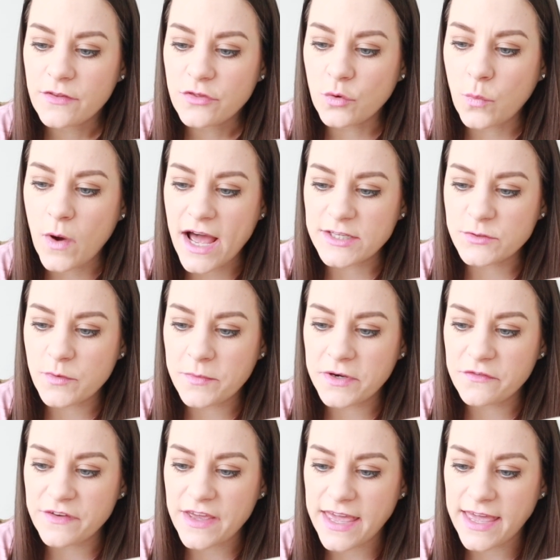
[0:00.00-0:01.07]
the wise
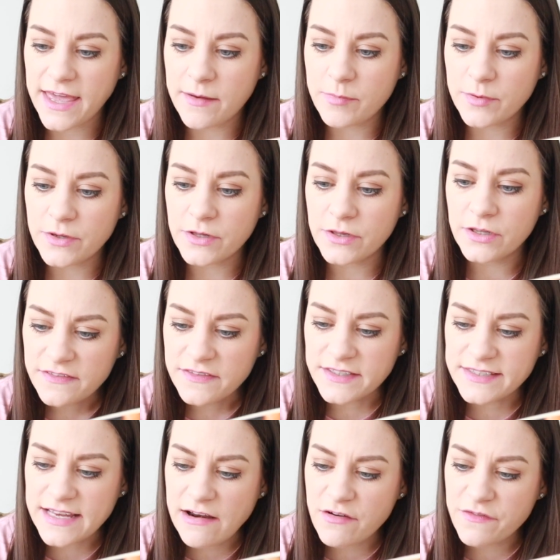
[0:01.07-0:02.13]
woman of Abel, the
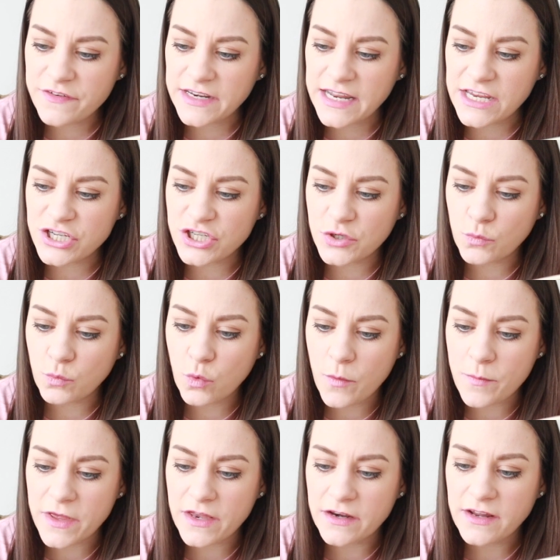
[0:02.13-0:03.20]
Syrophoenician
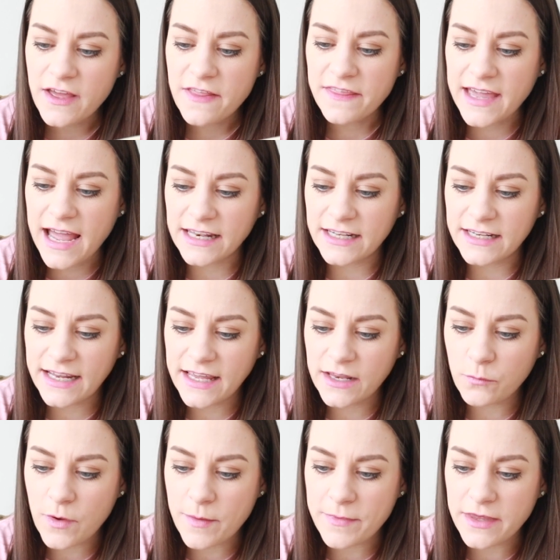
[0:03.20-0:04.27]
woman, the
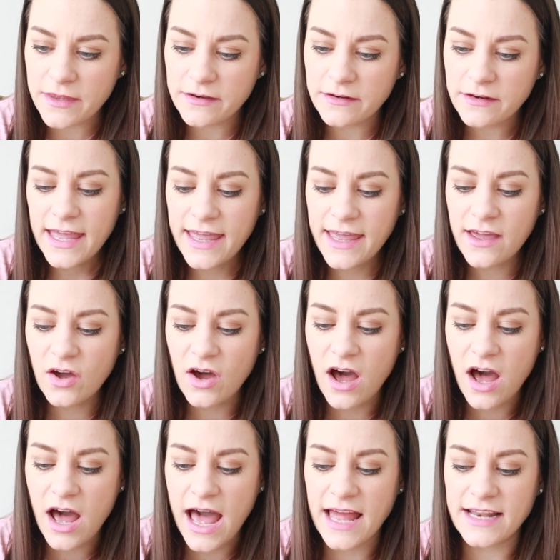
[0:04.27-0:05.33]
Galilean women,
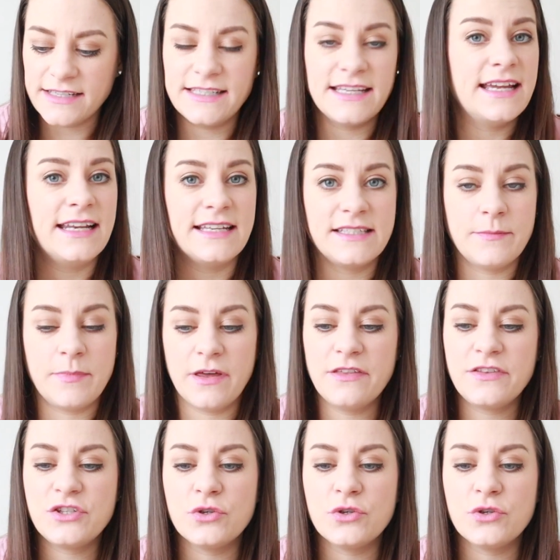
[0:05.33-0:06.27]
Hagar and Elizabeth.